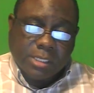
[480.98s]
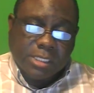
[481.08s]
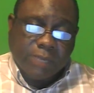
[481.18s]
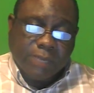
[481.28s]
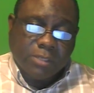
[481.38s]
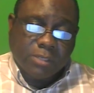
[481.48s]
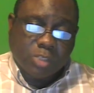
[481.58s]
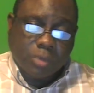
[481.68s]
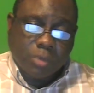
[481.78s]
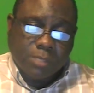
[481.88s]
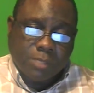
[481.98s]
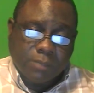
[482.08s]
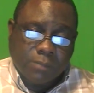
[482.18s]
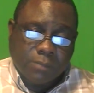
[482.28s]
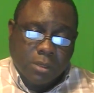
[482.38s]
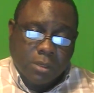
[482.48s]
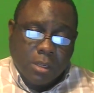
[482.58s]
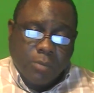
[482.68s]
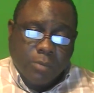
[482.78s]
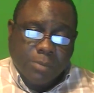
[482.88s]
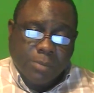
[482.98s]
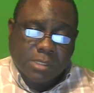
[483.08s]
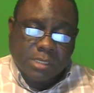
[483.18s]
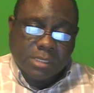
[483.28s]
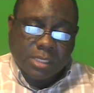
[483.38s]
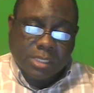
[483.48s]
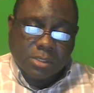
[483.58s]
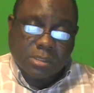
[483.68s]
different descriptive representations.